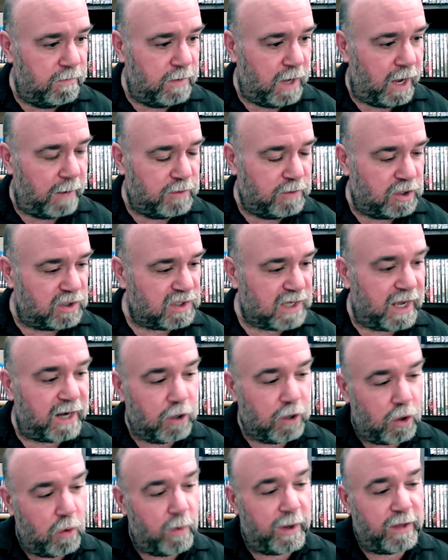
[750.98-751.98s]
I'm just kind
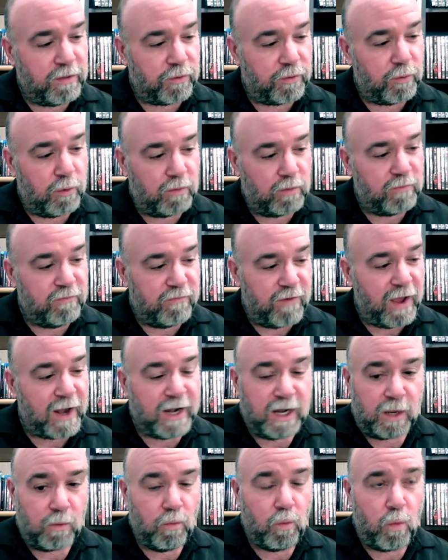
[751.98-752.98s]
of going through and
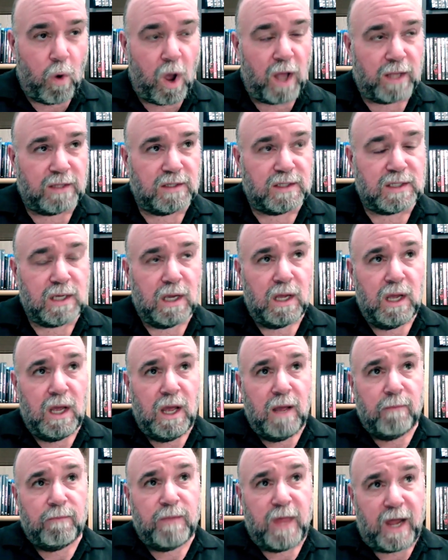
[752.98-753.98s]
finding ones
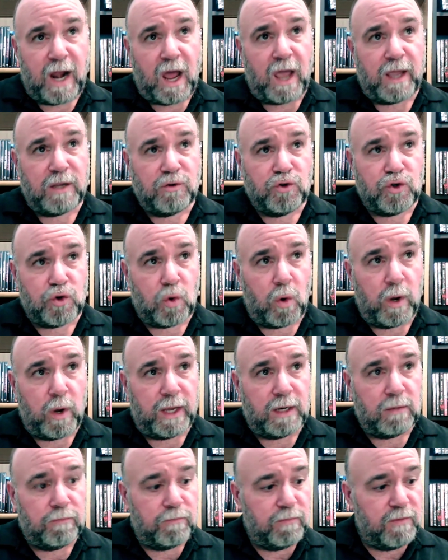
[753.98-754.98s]
that I
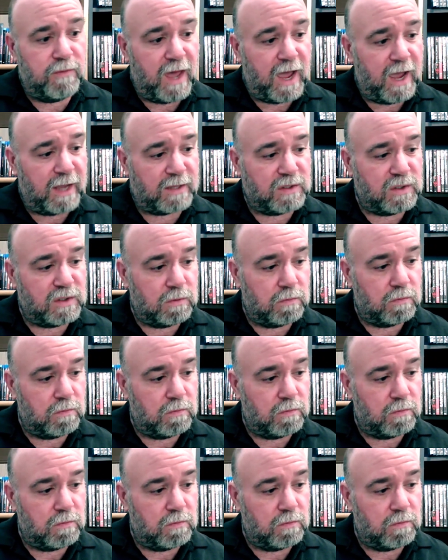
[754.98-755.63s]
enjoyed that